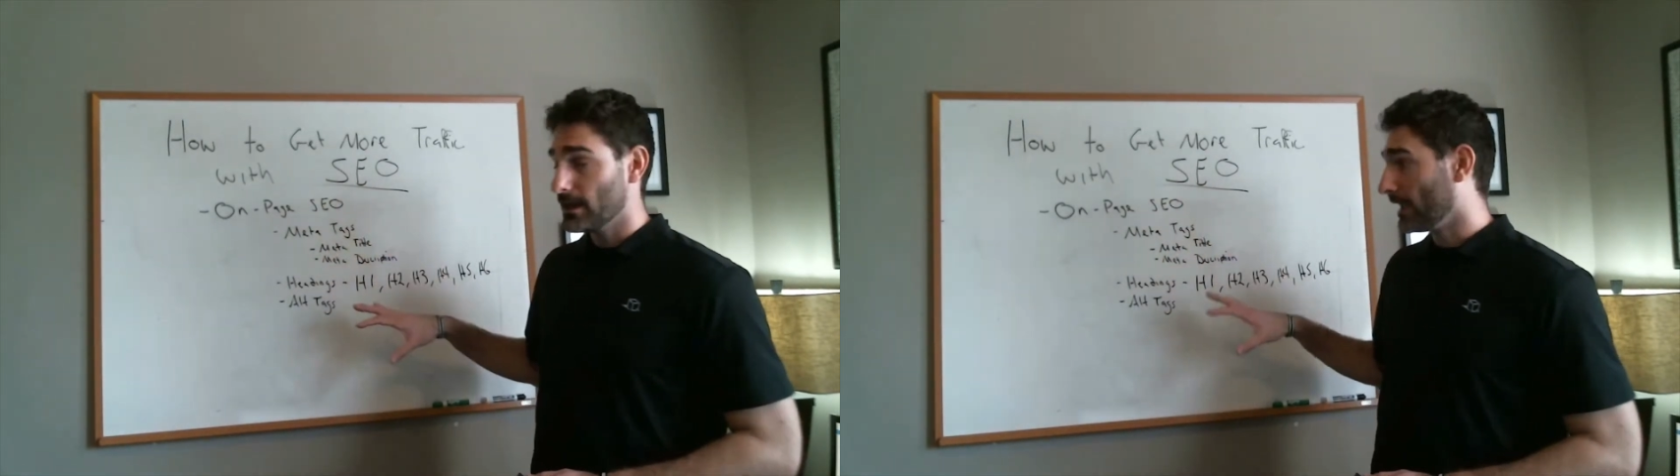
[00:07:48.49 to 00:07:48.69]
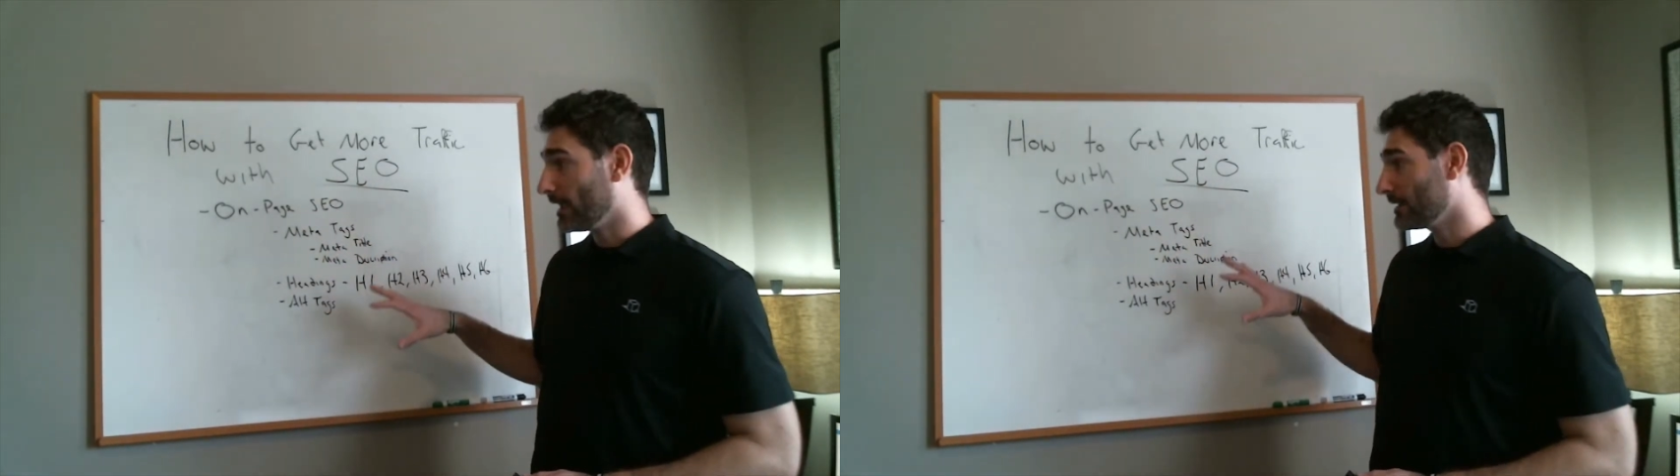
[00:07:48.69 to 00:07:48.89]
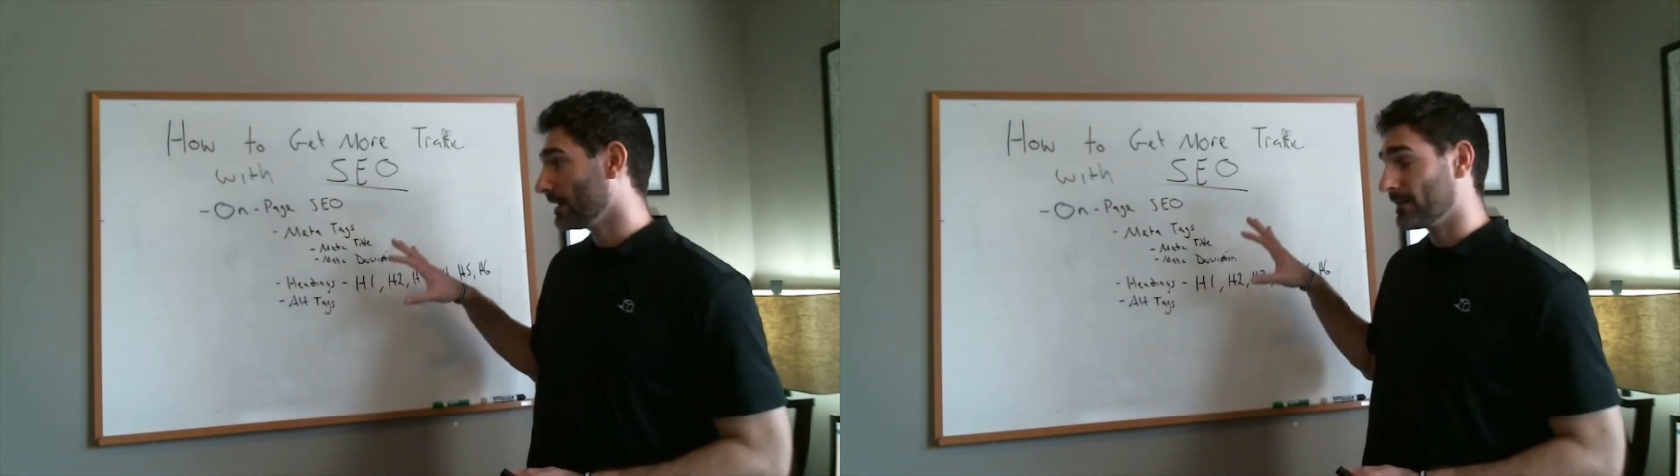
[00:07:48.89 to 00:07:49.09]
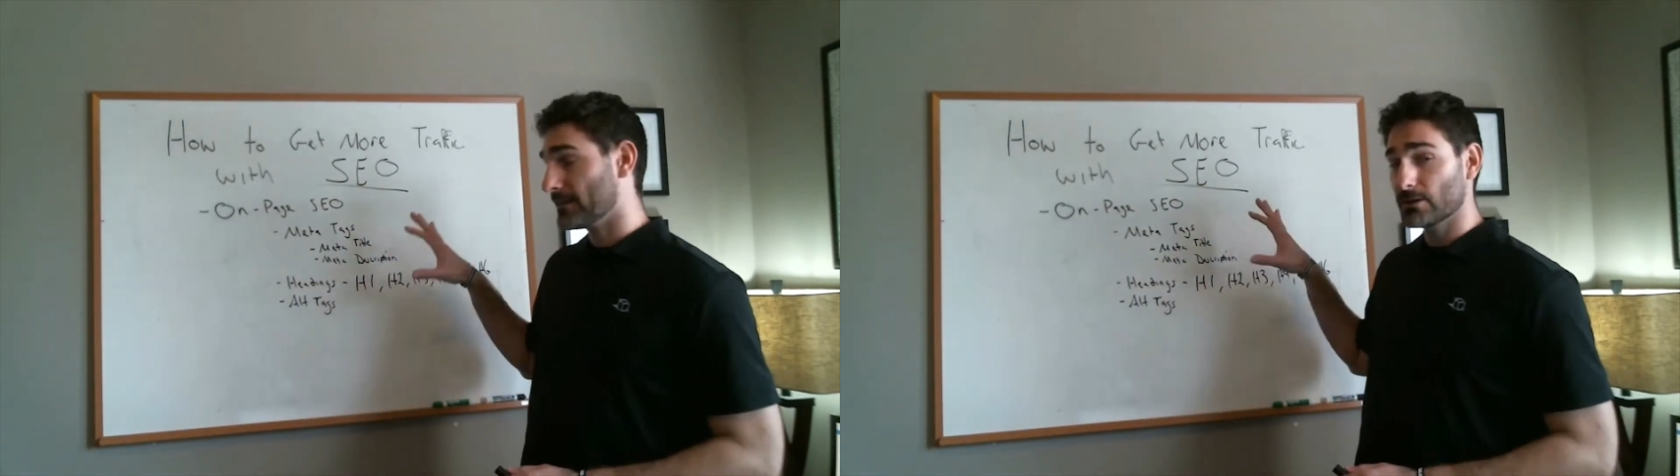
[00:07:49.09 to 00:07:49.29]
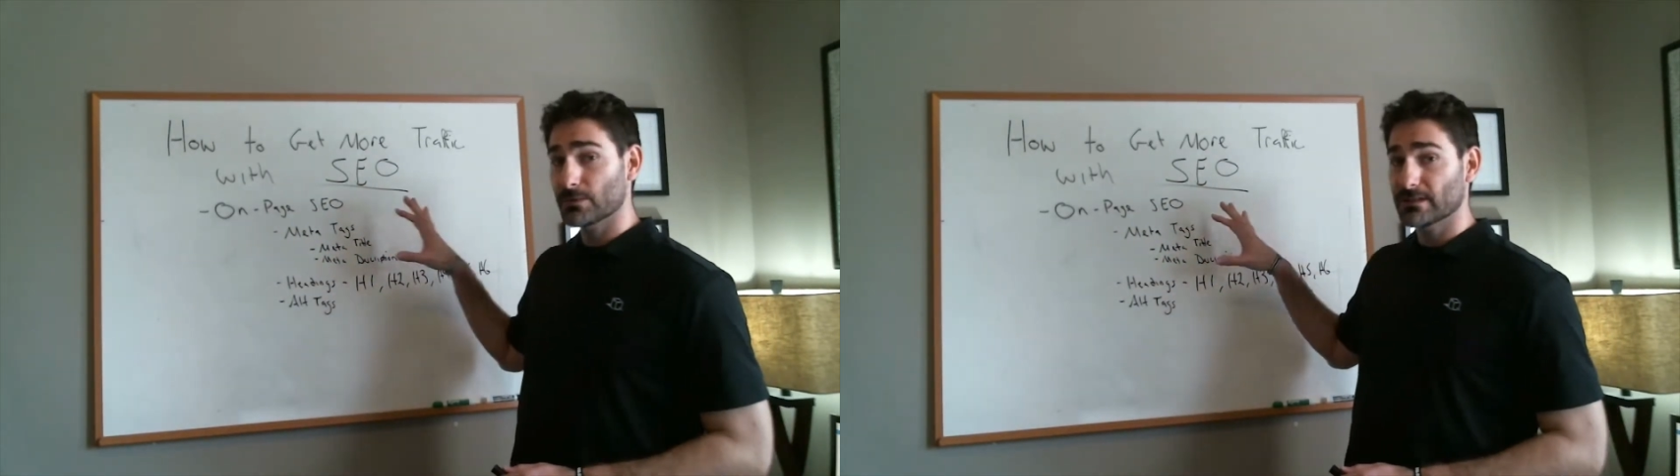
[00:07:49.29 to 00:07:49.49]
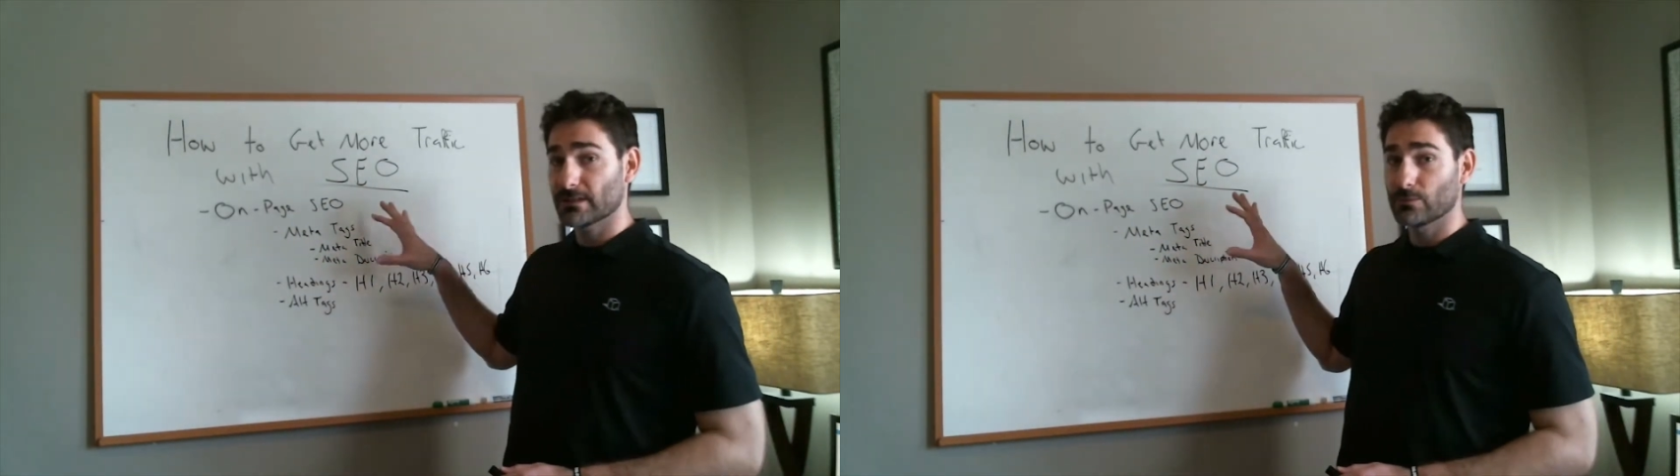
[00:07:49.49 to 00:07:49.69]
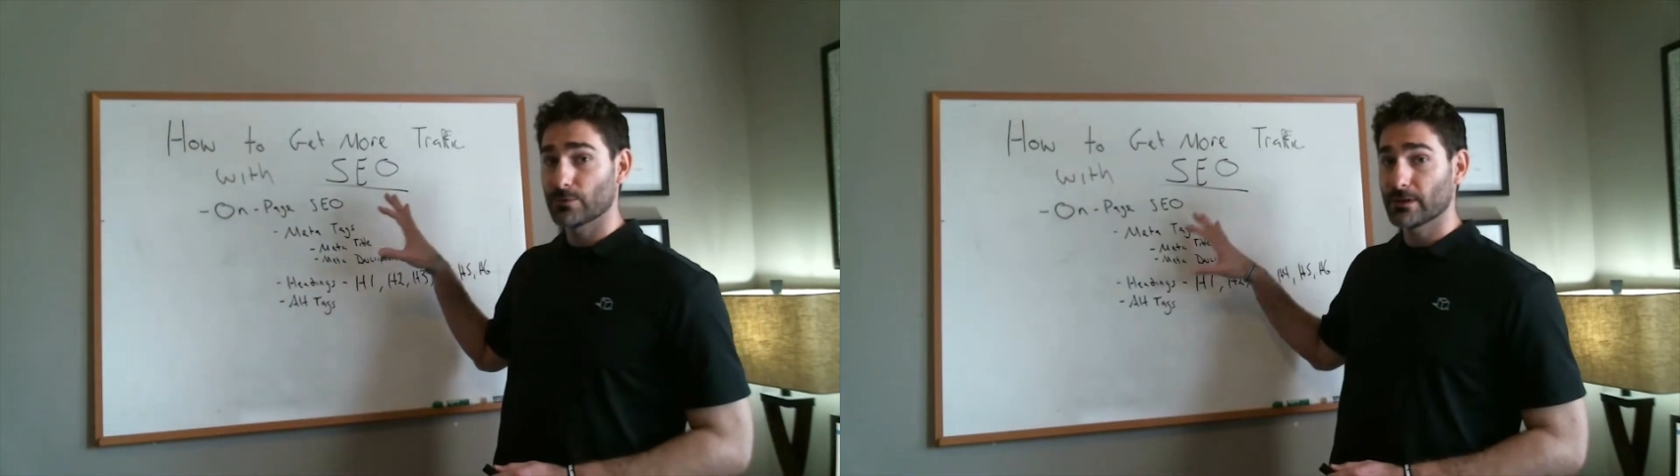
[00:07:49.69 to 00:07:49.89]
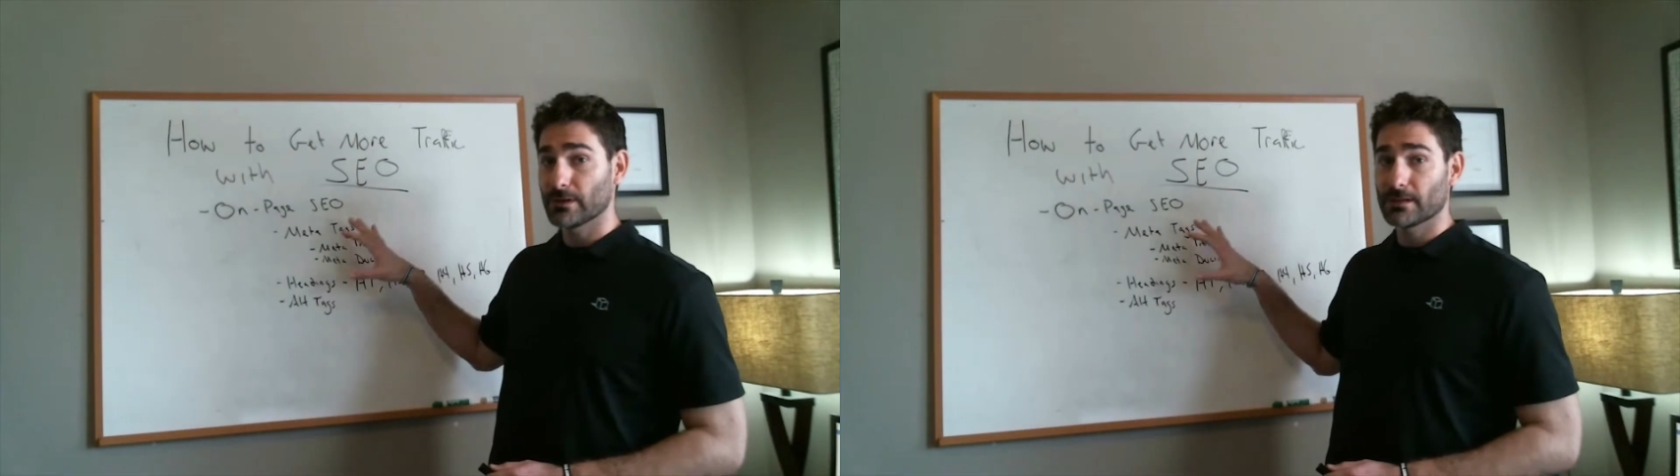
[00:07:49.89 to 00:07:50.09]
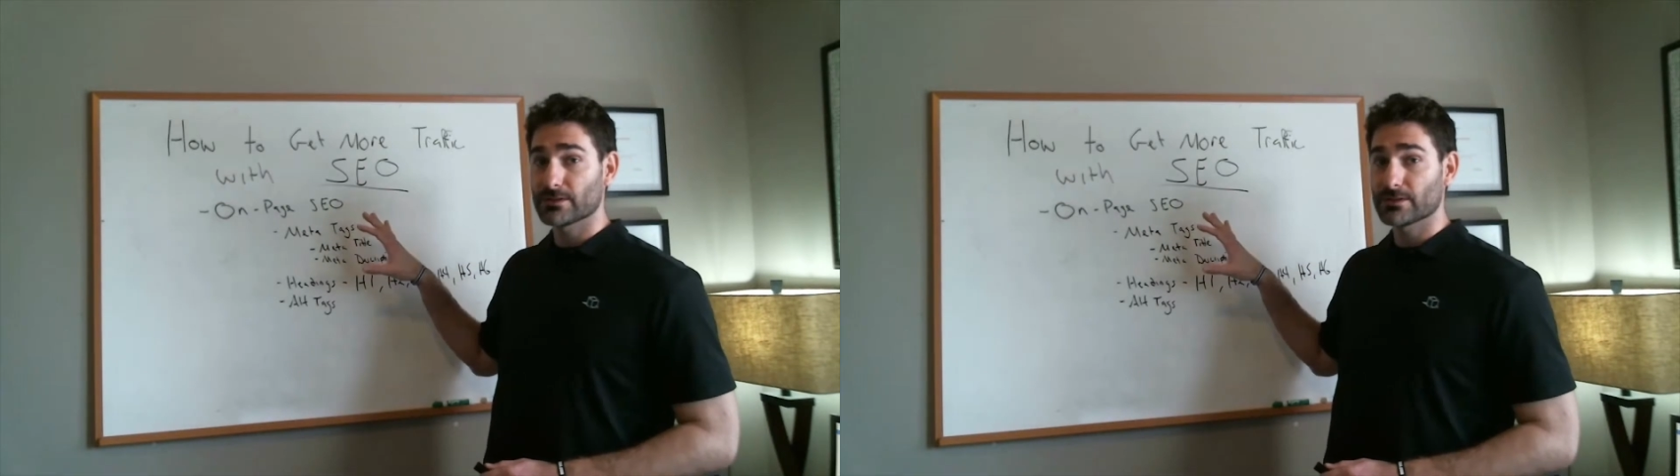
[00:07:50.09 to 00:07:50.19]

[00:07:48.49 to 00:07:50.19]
and I think you'll see a really